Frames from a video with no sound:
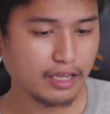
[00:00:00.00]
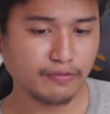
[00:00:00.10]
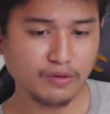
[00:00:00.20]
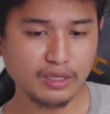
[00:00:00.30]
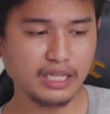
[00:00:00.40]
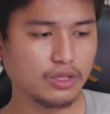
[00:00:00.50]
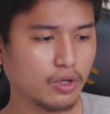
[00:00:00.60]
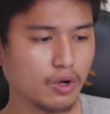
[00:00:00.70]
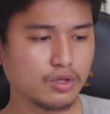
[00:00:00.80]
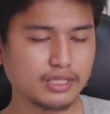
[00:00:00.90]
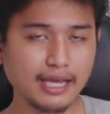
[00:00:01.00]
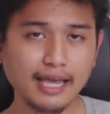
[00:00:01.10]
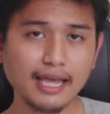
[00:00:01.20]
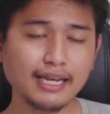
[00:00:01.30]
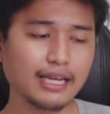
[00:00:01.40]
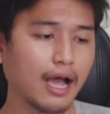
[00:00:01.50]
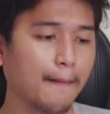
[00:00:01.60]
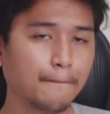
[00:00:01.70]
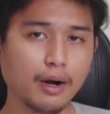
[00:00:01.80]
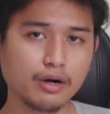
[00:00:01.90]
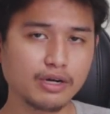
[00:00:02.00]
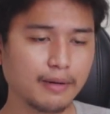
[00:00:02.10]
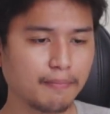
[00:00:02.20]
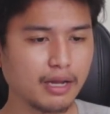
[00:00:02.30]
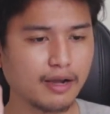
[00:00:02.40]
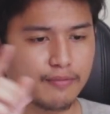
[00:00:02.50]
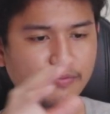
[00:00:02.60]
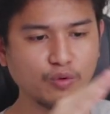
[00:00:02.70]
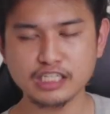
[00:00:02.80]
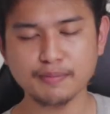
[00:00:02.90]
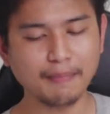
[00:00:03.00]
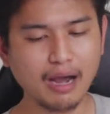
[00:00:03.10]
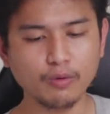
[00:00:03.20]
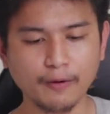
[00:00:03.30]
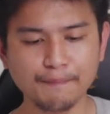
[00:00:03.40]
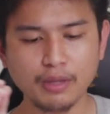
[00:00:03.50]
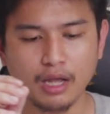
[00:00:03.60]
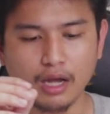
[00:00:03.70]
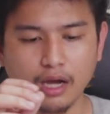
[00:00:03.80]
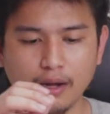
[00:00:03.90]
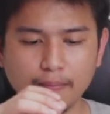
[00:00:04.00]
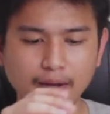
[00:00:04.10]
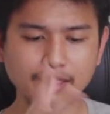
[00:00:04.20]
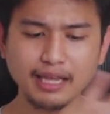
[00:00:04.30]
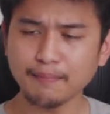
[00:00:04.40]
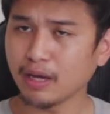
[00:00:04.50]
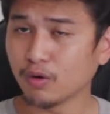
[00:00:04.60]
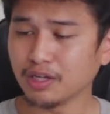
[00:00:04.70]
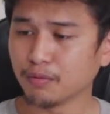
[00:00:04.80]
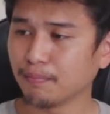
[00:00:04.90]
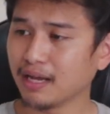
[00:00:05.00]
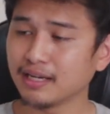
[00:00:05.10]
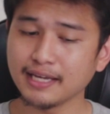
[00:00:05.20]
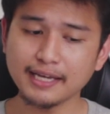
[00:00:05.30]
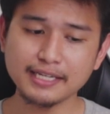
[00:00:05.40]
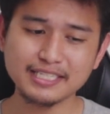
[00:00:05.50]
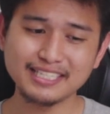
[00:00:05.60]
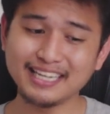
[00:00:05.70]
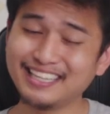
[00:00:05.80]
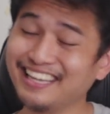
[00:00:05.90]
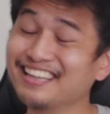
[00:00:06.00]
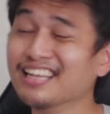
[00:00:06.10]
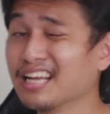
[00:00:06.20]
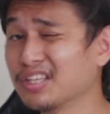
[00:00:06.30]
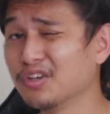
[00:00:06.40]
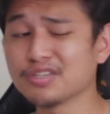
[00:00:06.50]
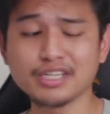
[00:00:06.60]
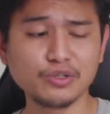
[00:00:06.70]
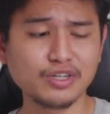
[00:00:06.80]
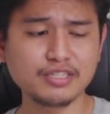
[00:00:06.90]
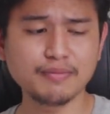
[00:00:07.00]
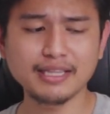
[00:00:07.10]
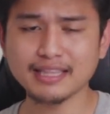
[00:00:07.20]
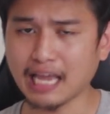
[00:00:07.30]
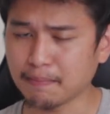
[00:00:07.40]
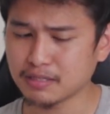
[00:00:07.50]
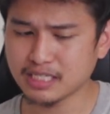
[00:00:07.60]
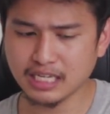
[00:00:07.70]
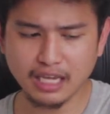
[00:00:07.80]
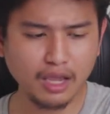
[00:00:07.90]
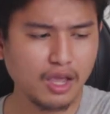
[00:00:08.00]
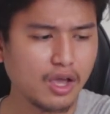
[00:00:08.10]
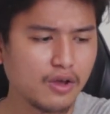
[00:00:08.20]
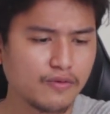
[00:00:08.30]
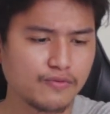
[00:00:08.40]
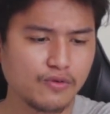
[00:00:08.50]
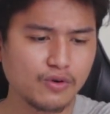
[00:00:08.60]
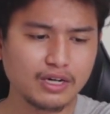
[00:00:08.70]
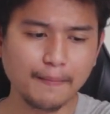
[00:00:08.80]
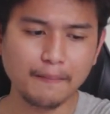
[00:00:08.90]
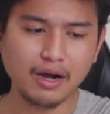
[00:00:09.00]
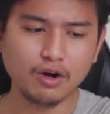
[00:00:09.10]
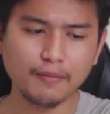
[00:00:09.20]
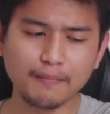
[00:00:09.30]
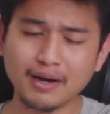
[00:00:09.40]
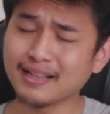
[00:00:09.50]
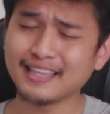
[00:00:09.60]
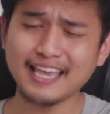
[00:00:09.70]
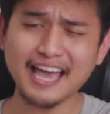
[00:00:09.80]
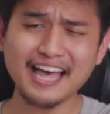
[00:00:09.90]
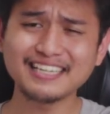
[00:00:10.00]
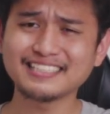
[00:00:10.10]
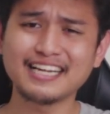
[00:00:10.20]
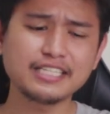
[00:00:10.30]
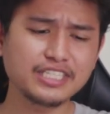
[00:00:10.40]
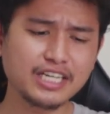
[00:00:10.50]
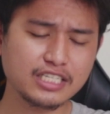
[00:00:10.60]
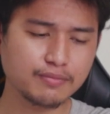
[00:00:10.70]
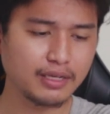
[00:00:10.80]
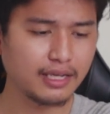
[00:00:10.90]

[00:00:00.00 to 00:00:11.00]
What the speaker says: if you need those, and a barrel plug fits power. I think my only complaint is they did not use a USB Type-C for the power, but yeah, that's just